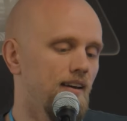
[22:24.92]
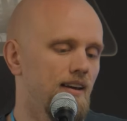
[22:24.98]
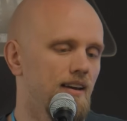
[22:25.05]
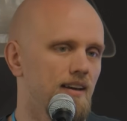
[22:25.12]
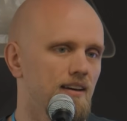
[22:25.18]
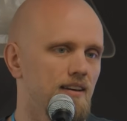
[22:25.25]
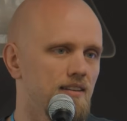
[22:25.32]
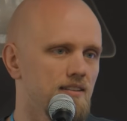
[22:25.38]

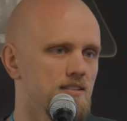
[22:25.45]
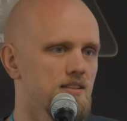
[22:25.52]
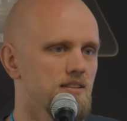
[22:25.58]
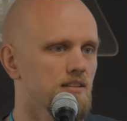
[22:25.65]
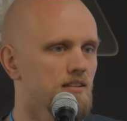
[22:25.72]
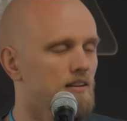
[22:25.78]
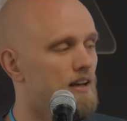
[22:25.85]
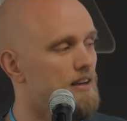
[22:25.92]

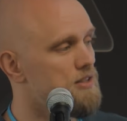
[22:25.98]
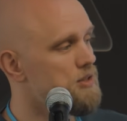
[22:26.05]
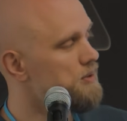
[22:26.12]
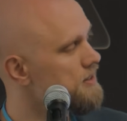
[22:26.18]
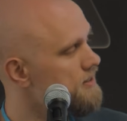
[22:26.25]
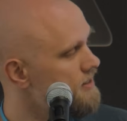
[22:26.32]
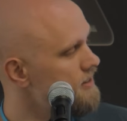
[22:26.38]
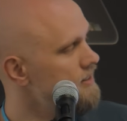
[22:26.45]
And as you
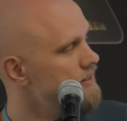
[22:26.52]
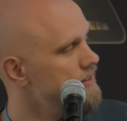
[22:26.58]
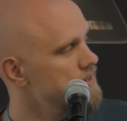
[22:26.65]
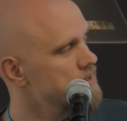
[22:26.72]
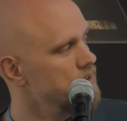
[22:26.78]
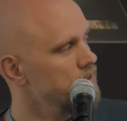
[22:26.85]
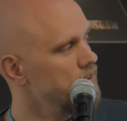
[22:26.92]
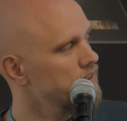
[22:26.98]
can see,
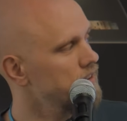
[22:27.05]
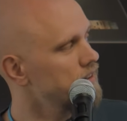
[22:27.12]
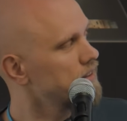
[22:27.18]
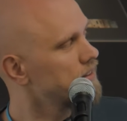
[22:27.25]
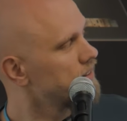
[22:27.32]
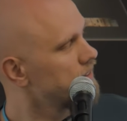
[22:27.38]
these are